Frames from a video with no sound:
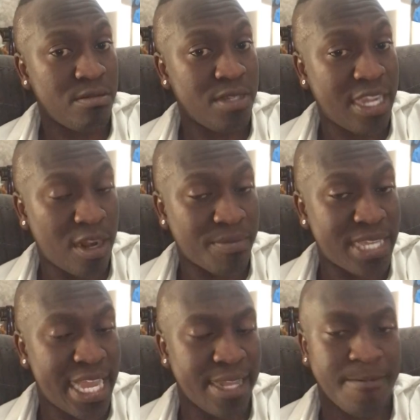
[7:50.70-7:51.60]
You get what I'm
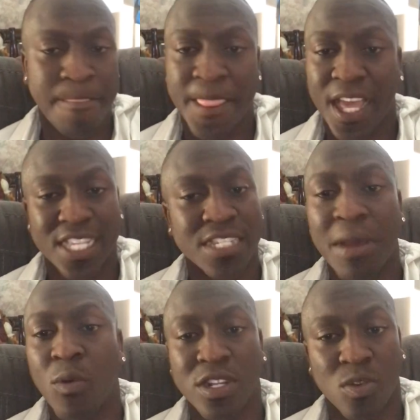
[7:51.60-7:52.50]
saying? Because this is
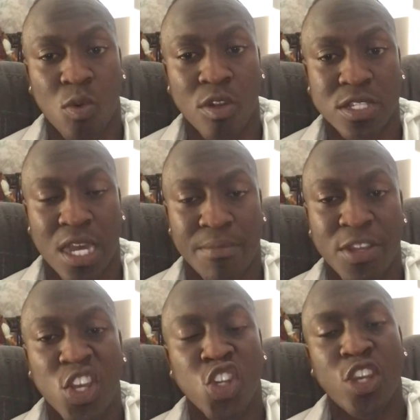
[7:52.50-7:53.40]
about winning the World Cup.
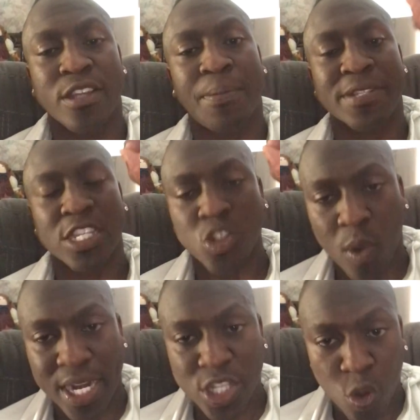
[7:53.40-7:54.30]
You have to pick the
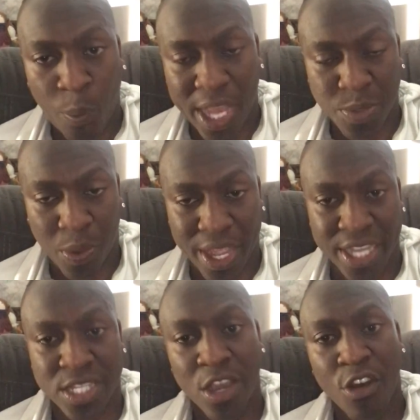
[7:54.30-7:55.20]
22 best
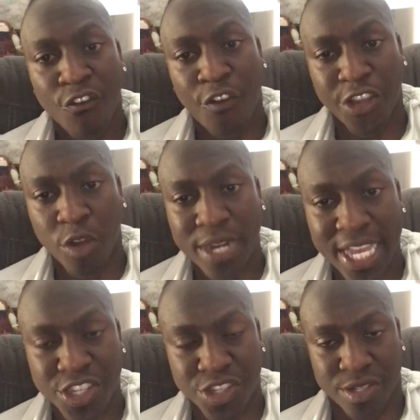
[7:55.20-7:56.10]
players for your
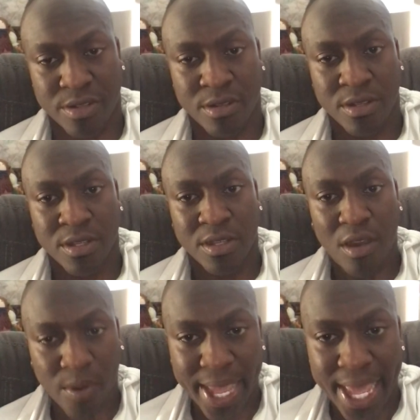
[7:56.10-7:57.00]
nation.
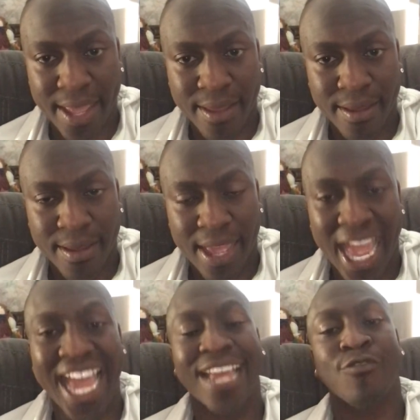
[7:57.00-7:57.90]
Okay?
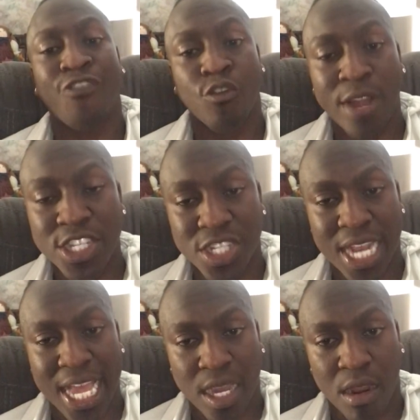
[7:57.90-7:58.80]
And for Reggie
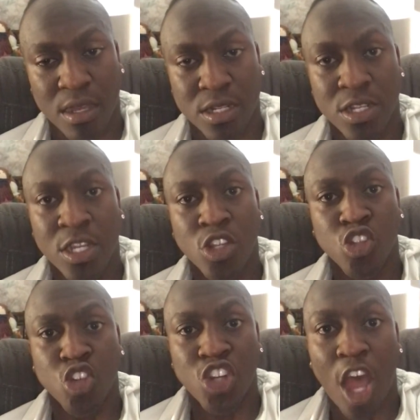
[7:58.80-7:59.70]
Nainggolan
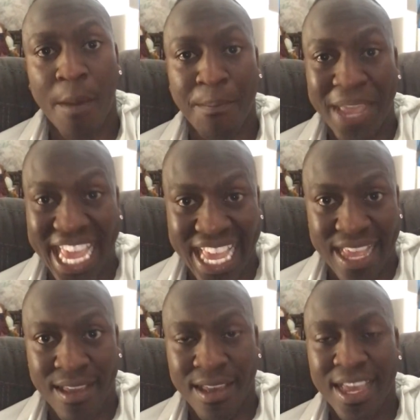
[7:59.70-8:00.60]
to not
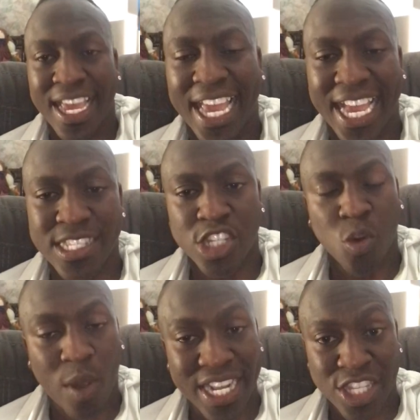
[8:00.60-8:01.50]
be in the
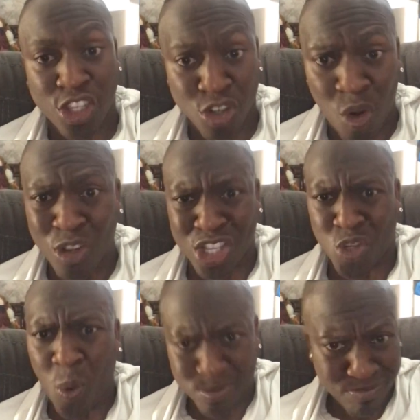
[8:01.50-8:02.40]
22 or
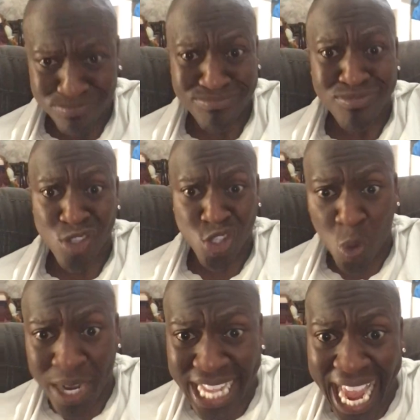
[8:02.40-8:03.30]
the
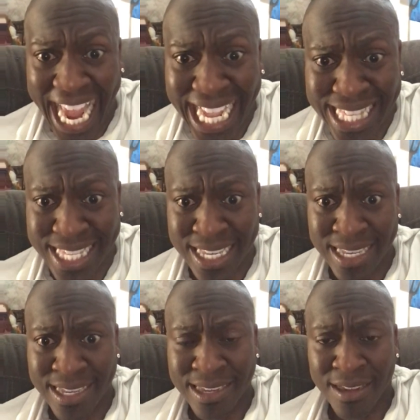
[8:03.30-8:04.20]
28
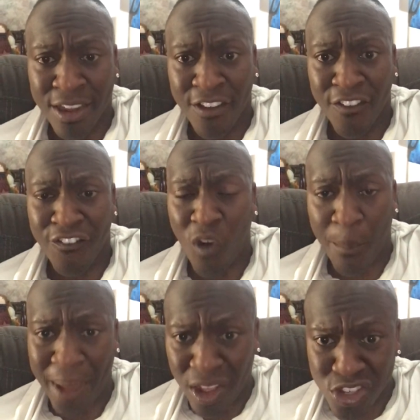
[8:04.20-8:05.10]
for
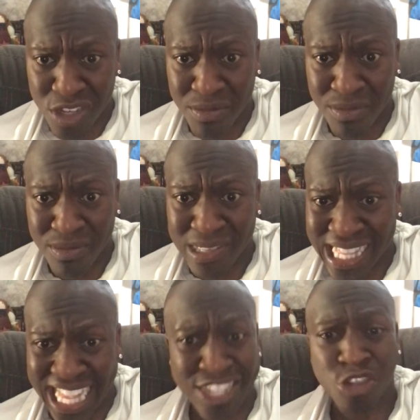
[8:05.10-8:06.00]
Belgium
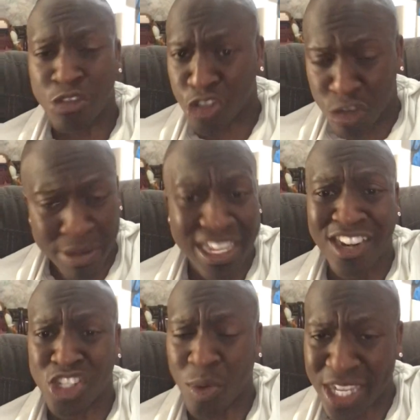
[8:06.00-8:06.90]
and then trim it
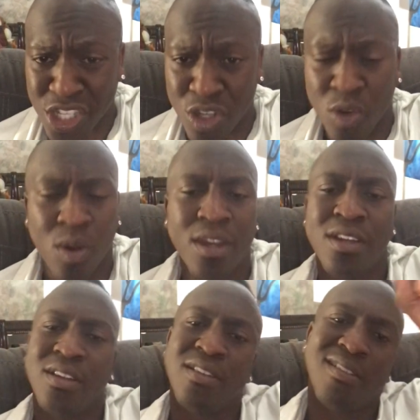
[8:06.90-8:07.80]
down to 22,
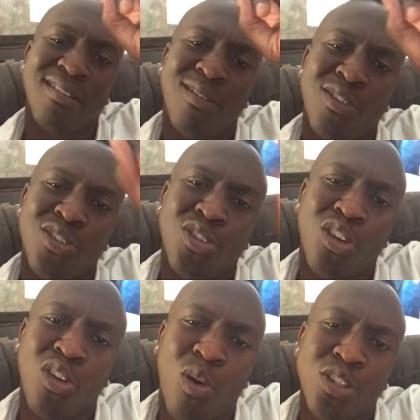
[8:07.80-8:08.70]
you
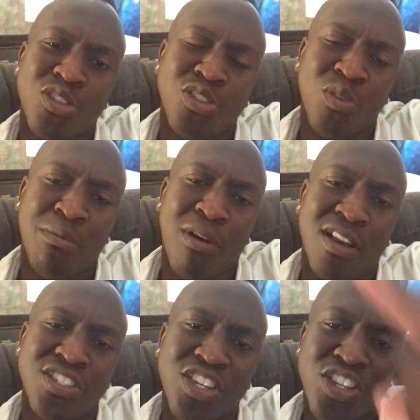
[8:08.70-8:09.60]
don't know what you're doing,
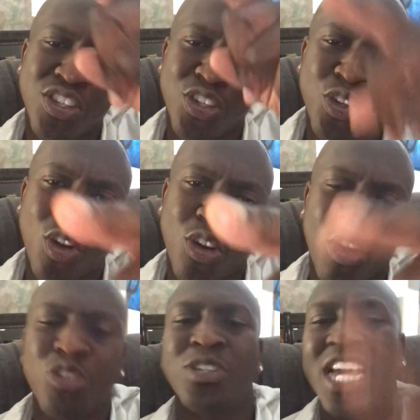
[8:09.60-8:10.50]
boss. You don't
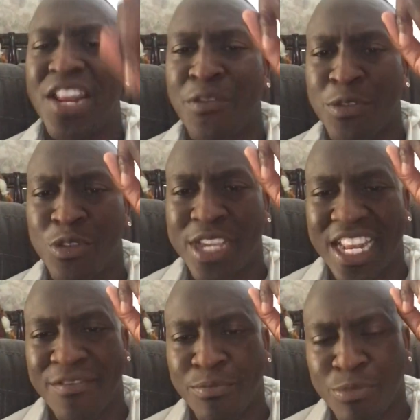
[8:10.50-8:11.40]
know. You can't
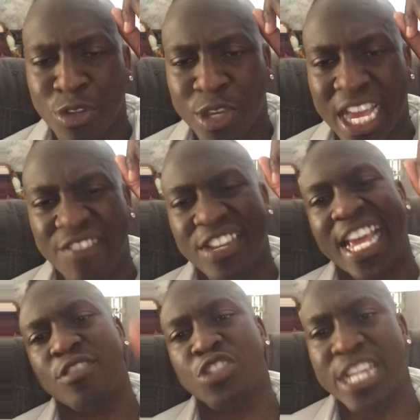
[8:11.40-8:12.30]
even
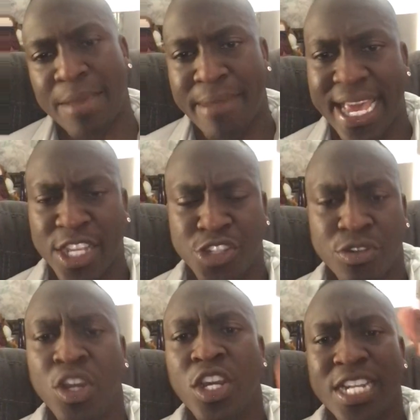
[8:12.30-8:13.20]
handle champ manager.